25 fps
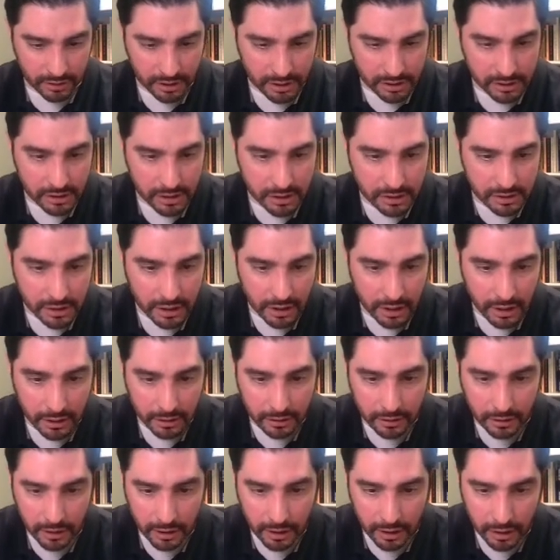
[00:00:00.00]
This is
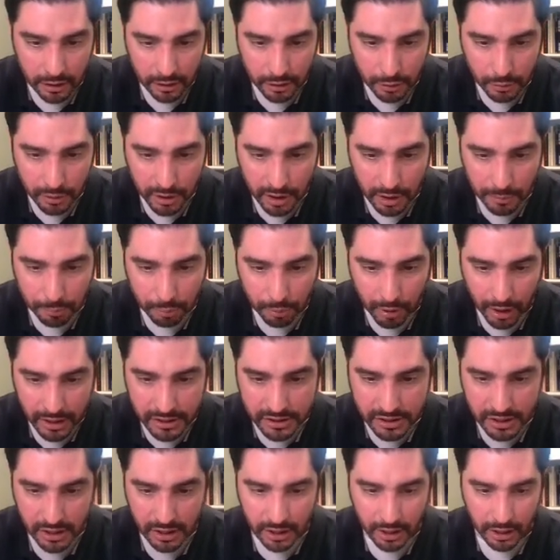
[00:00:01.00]
in the unit
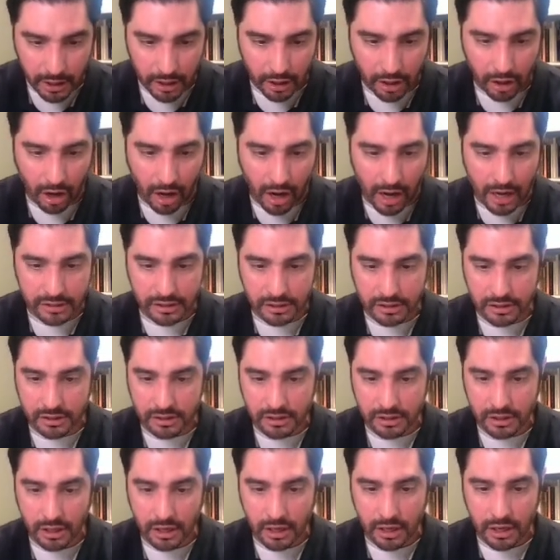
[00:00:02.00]
pricing and
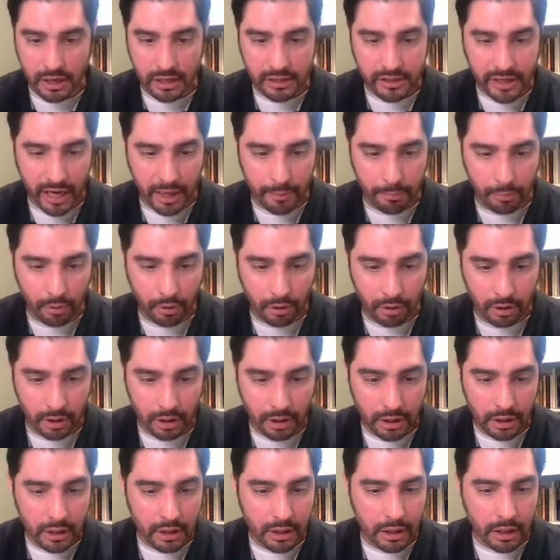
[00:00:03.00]
costs table
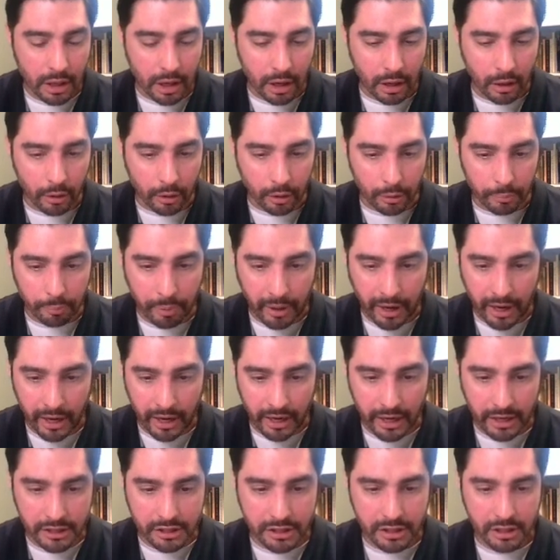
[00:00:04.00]
or
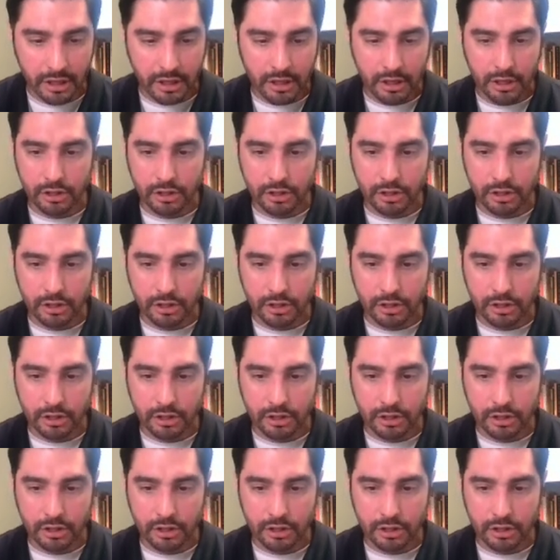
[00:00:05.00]
page.